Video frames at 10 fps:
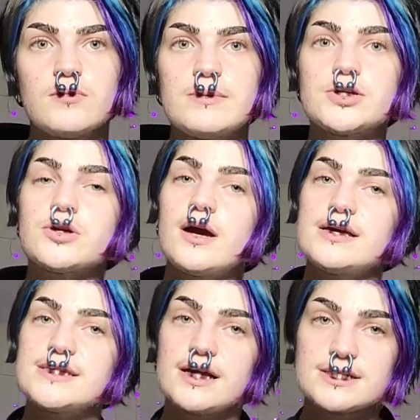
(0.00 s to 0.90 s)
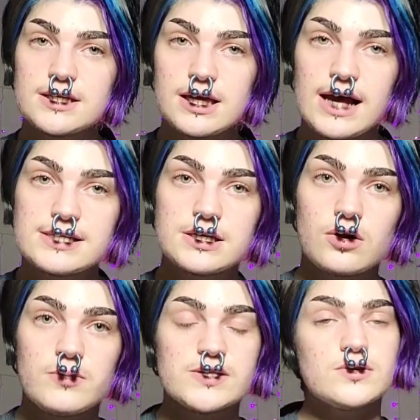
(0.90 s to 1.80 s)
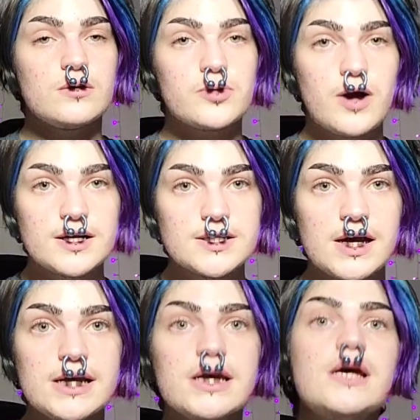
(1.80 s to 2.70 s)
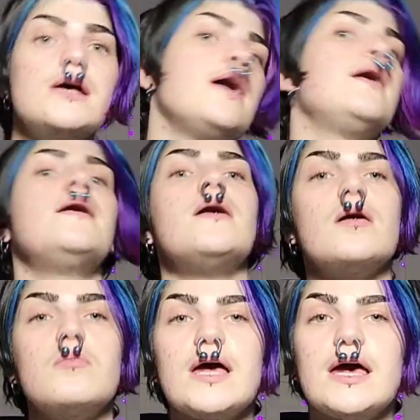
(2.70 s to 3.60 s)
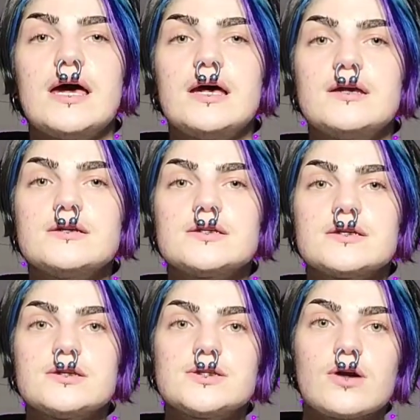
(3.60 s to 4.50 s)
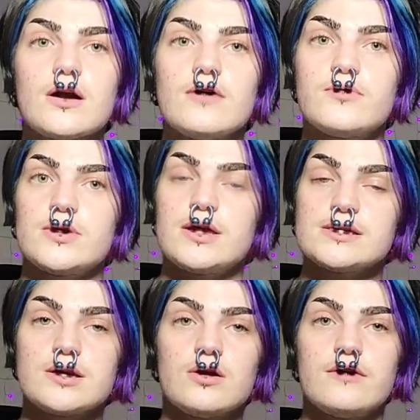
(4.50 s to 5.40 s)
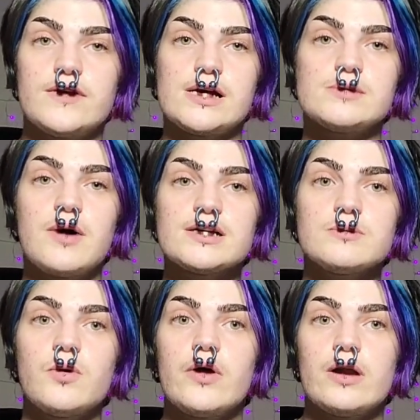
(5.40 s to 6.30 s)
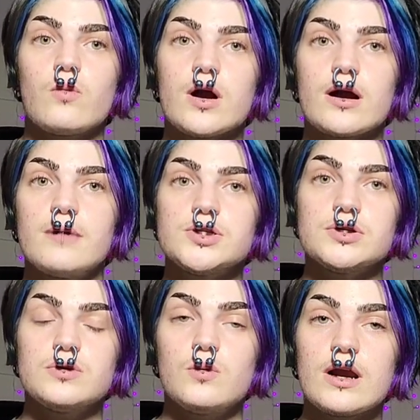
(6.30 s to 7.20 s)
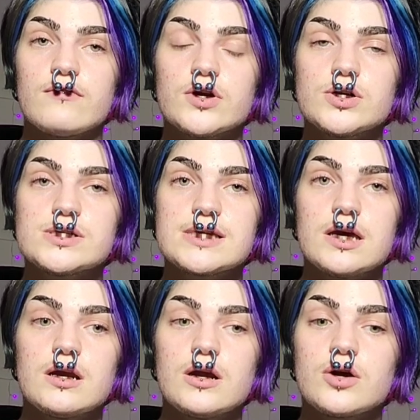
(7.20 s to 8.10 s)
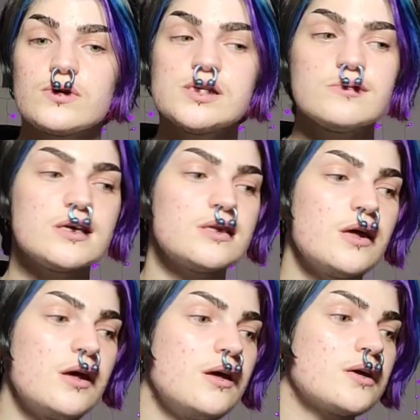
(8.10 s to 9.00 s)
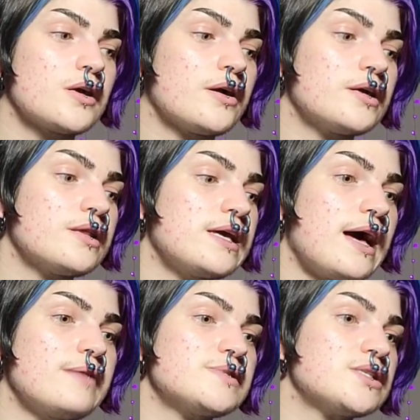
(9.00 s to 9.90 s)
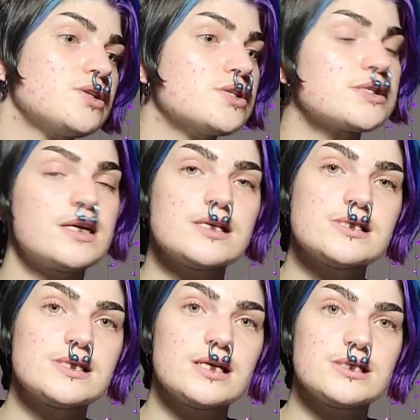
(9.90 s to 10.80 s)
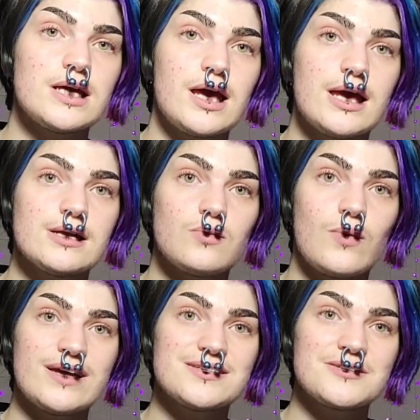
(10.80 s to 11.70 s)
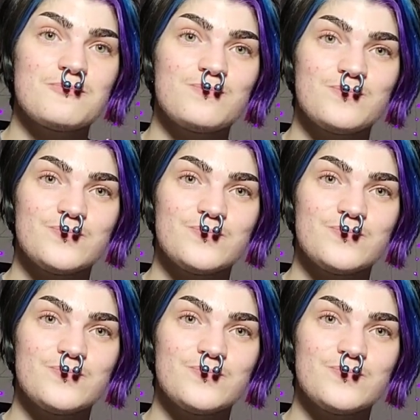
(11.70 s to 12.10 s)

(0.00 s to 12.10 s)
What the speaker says: Maybe try salicylic acid or benzoyl peroxide, and start off with as little of it as possible and work up to whatever your skin agrees with. Currently, I'm still just going to sit and wait.